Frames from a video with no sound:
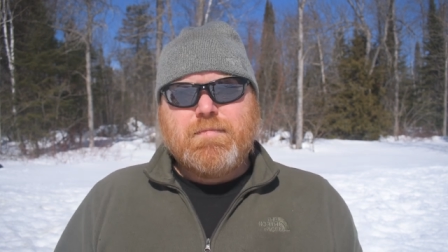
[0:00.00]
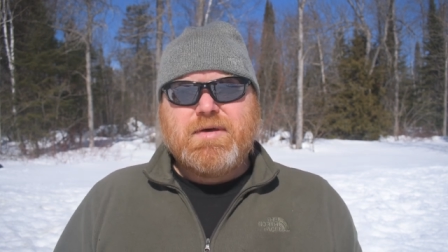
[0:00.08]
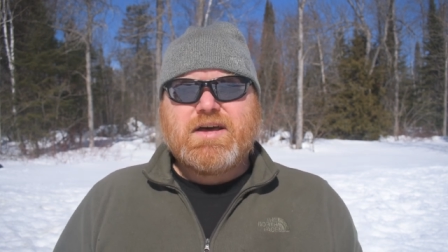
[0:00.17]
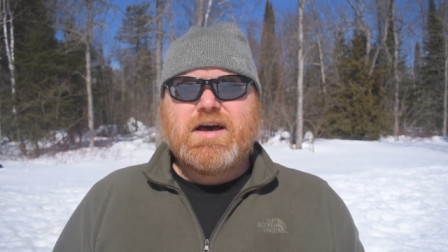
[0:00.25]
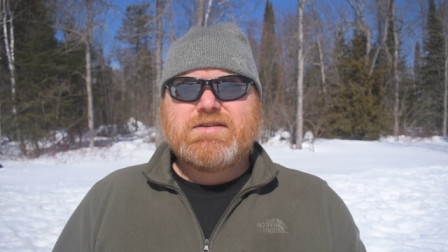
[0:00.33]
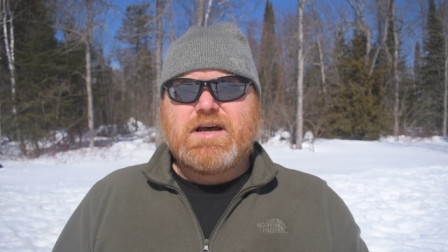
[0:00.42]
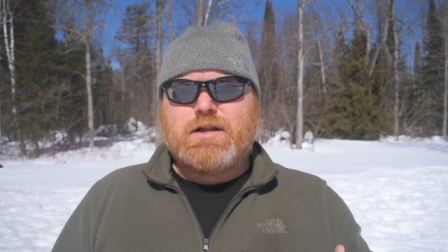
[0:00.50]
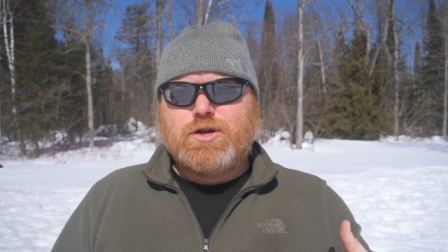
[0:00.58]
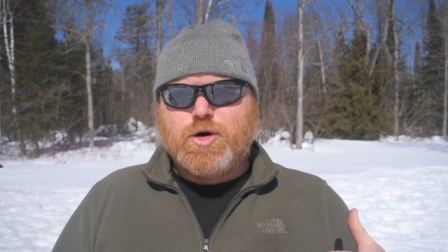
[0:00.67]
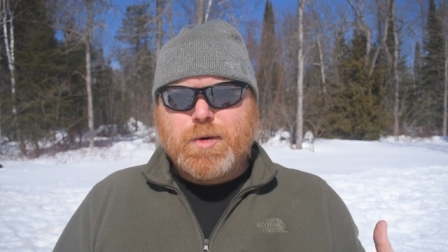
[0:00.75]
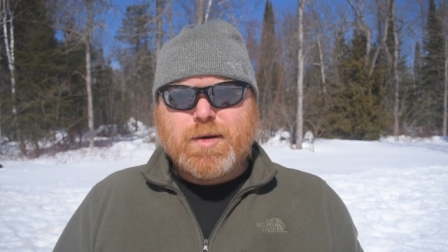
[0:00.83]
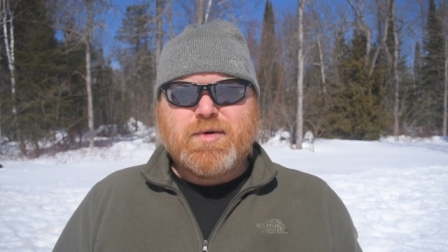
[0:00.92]
Because
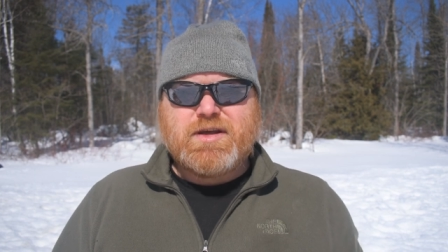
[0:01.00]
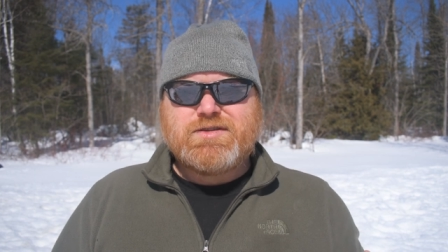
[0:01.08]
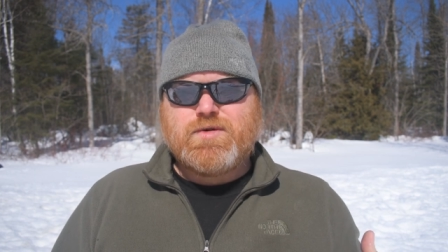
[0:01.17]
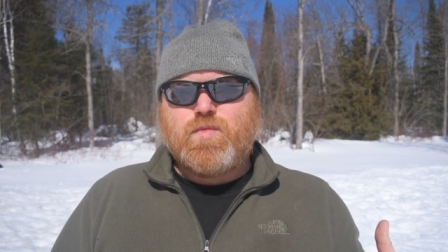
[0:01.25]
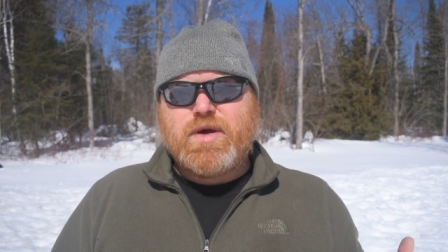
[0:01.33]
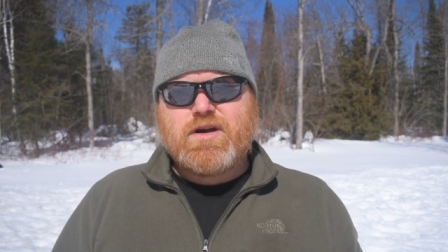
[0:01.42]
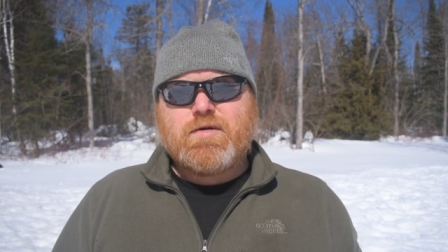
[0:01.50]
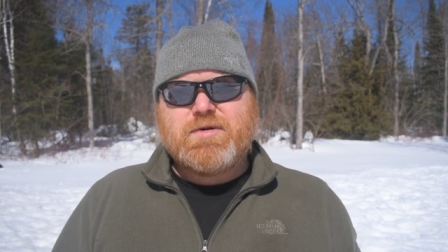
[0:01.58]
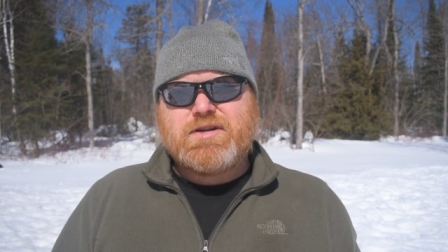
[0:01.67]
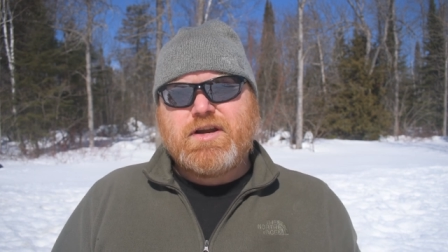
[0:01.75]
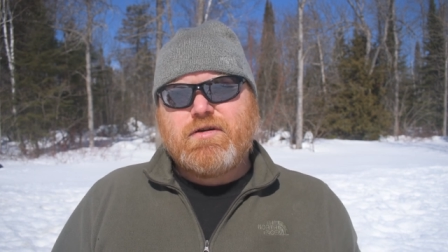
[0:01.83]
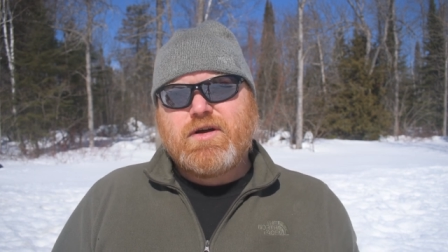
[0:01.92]
aluminum is a weaker
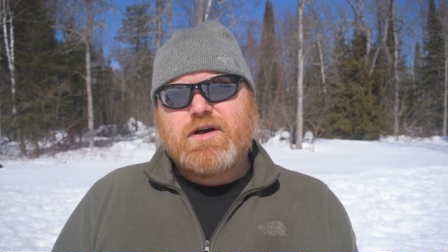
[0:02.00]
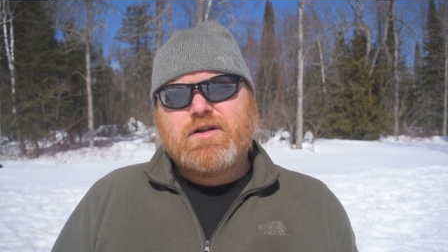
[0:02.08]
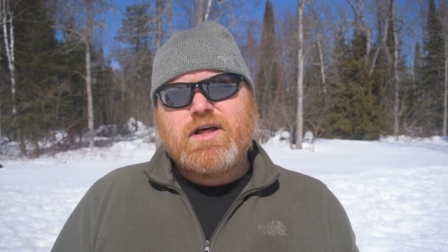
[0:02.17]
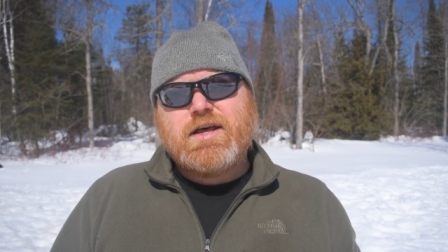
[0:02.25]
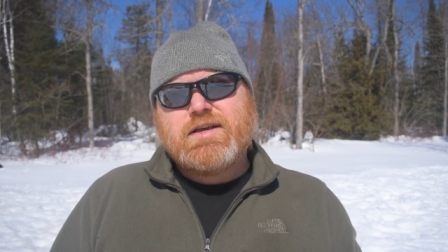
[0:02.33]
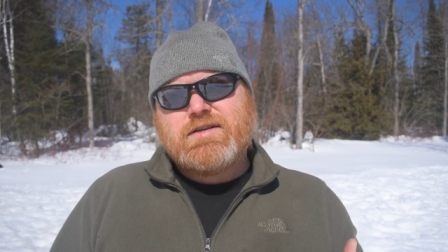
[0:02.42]
material,